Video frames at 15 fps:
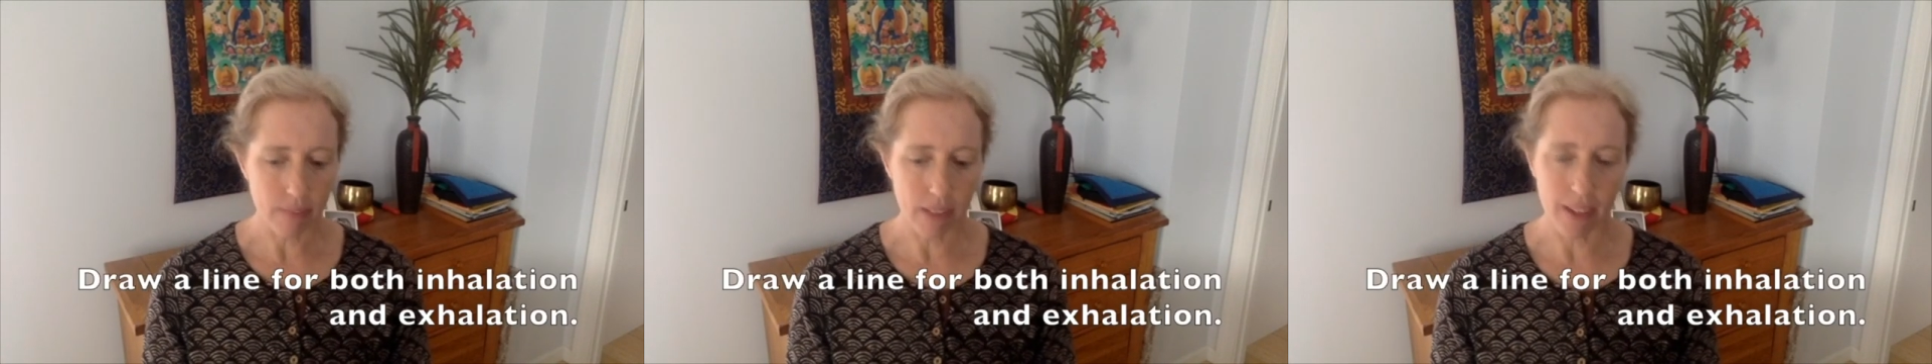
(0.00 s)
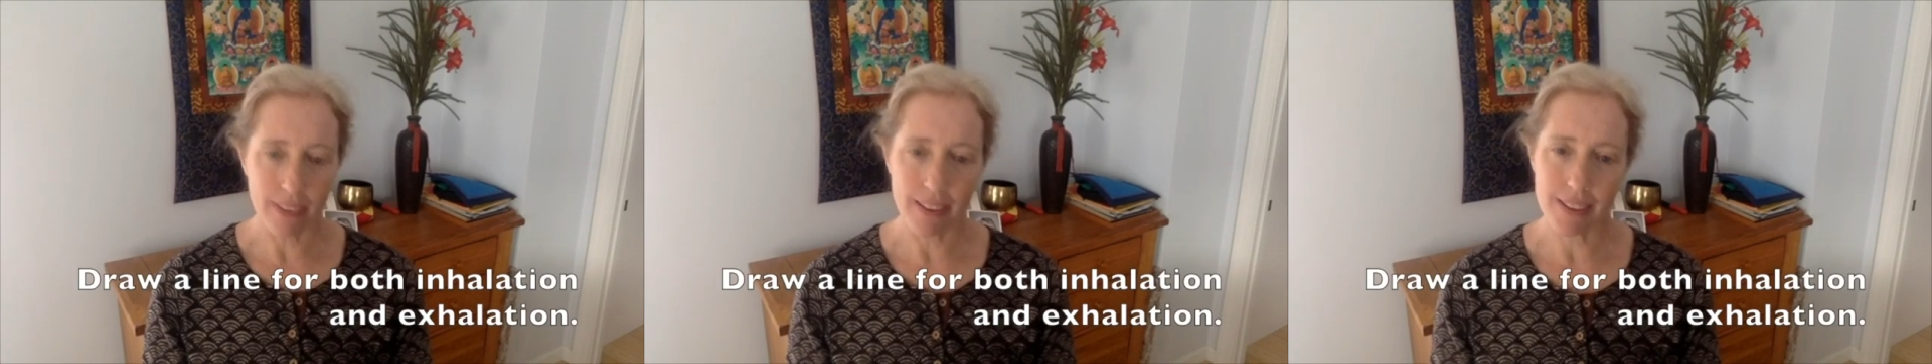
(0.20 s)

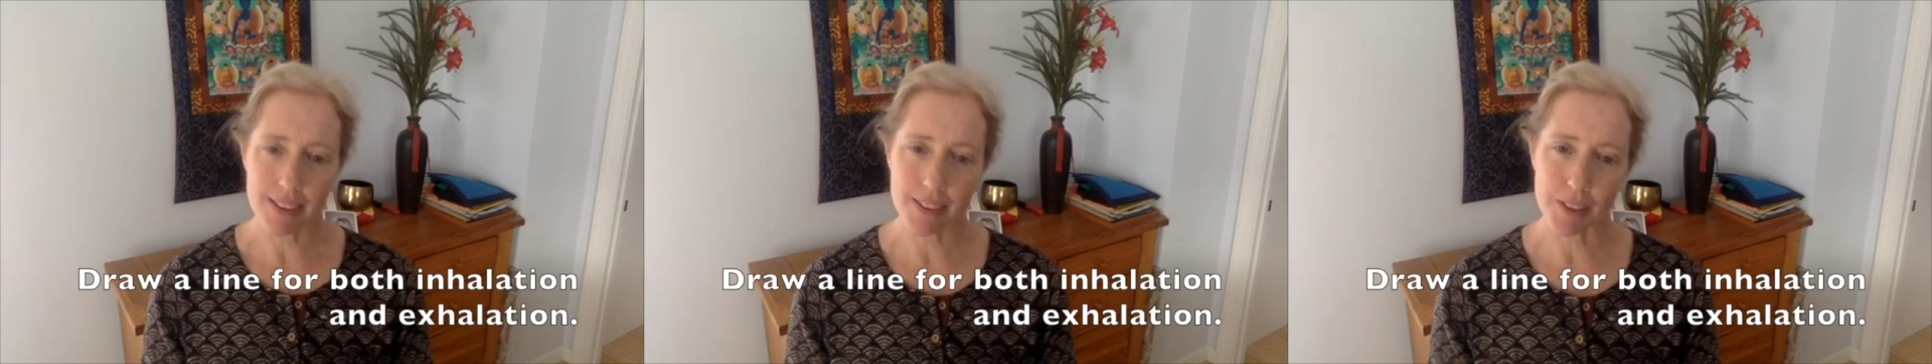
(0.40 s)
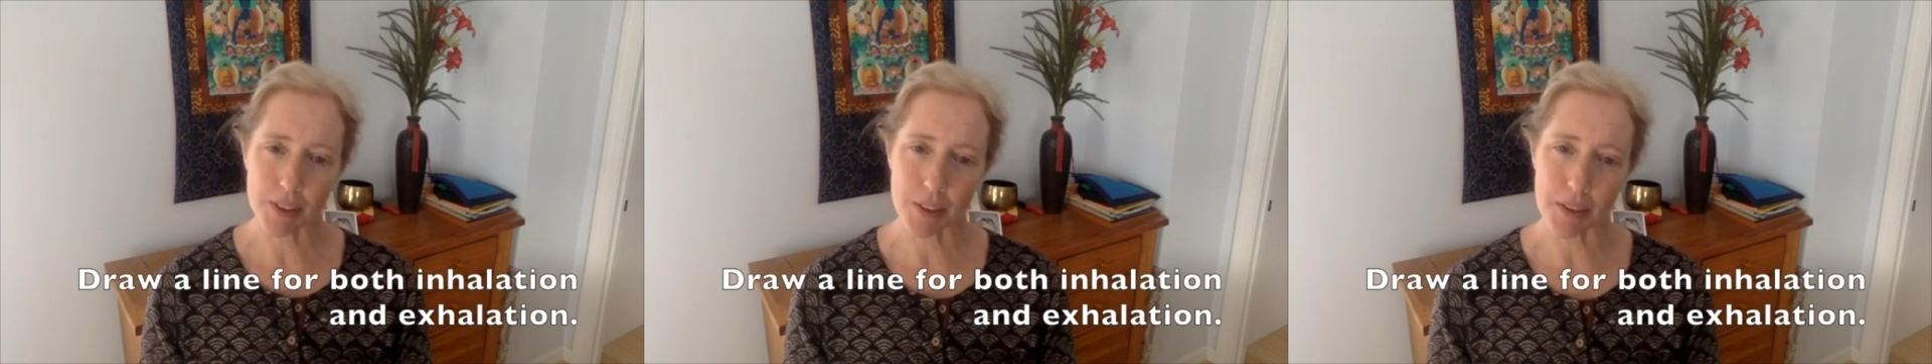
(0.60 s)
And
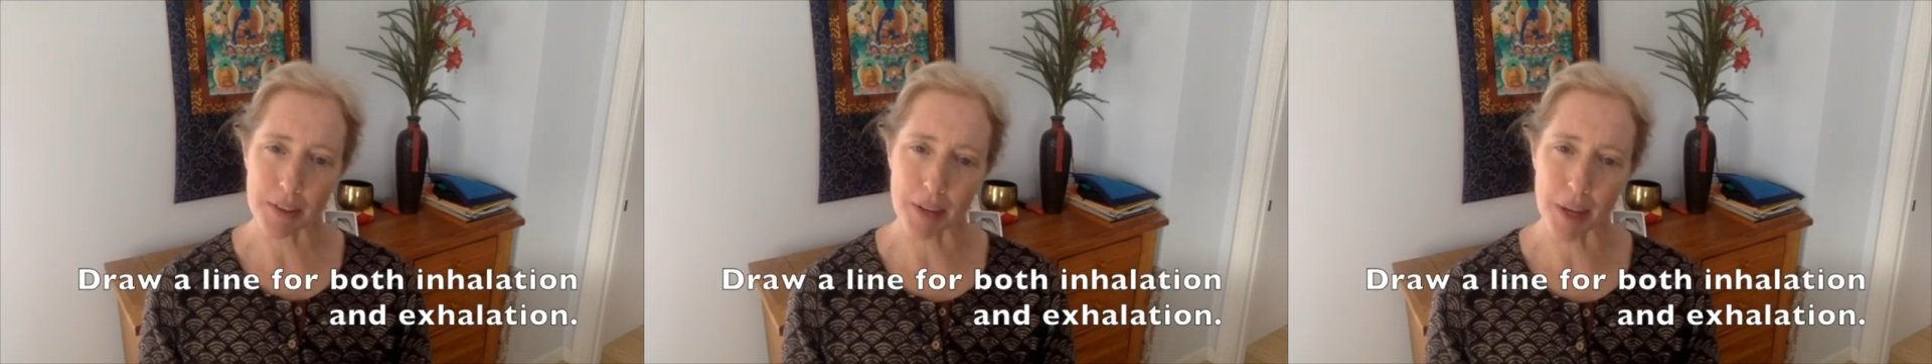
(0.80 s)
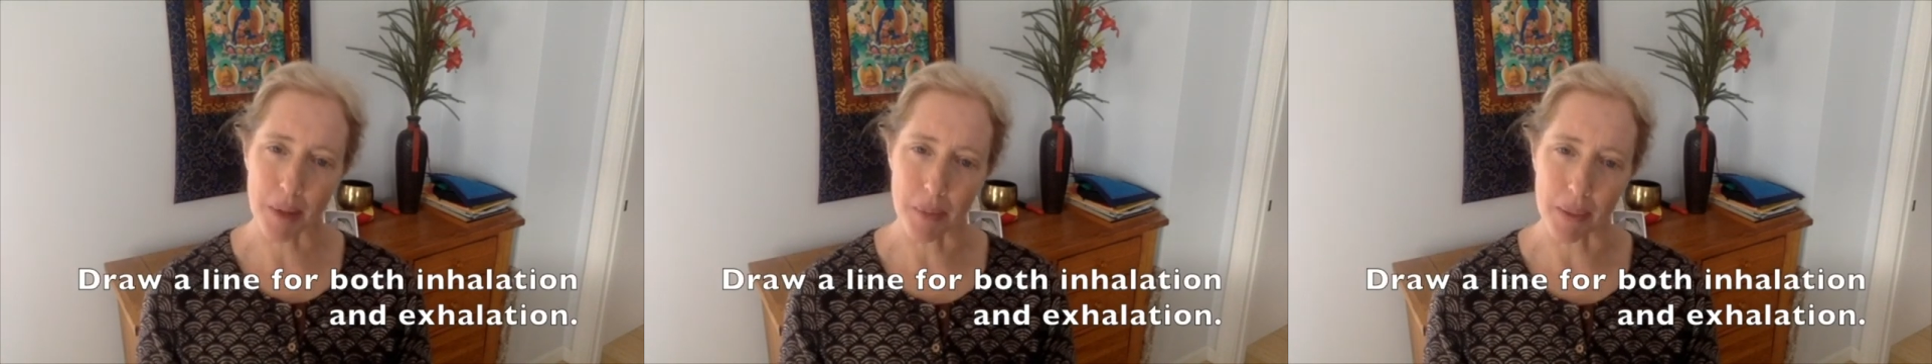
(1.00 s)
that's your
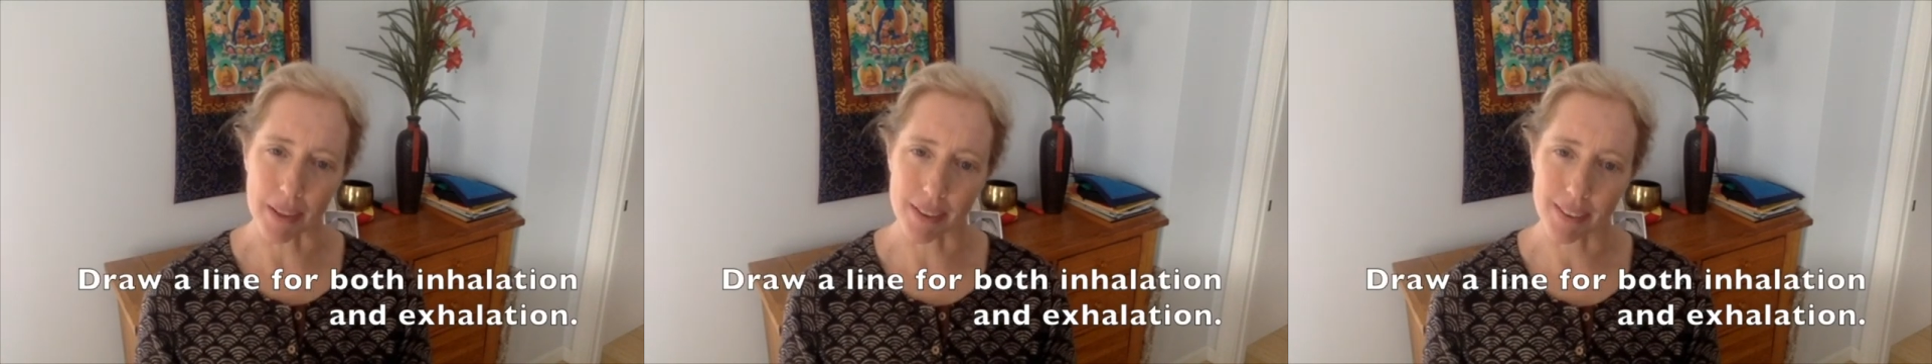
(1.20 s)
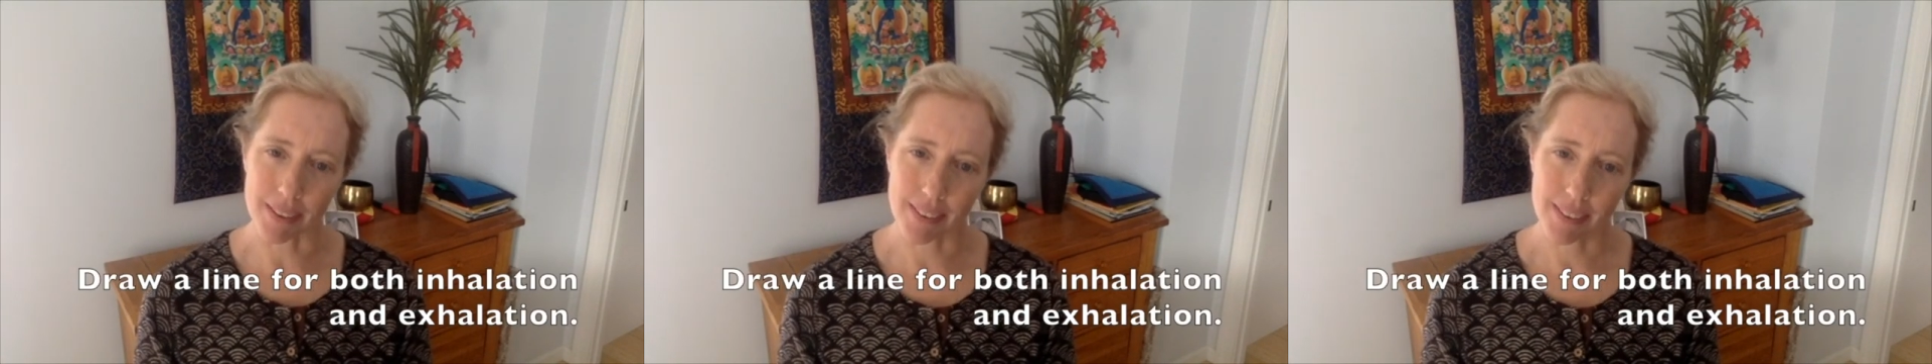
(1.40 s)

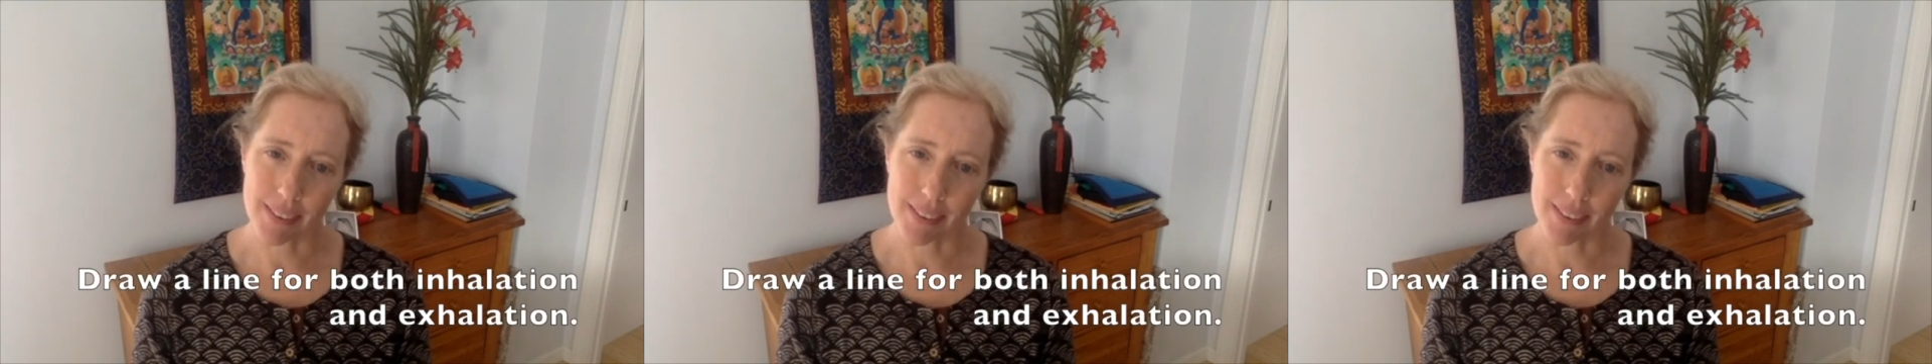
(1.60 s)
assignment.